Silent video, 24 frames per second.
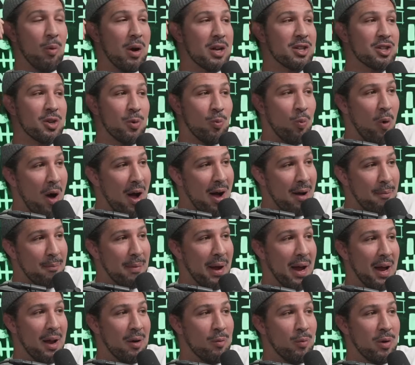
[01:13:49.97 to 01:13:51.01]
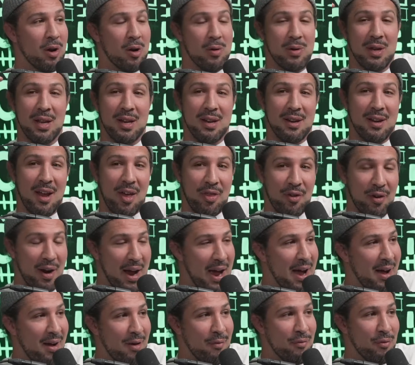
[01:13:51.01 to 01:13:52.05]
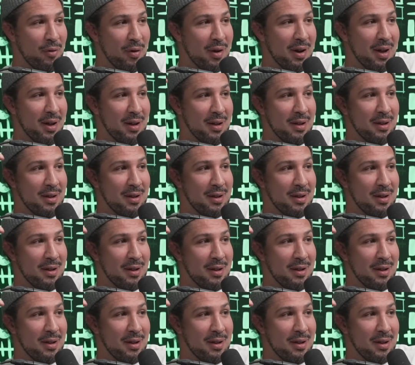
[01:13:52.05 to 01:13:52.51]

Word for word: what you want, man. We don't need another L for you.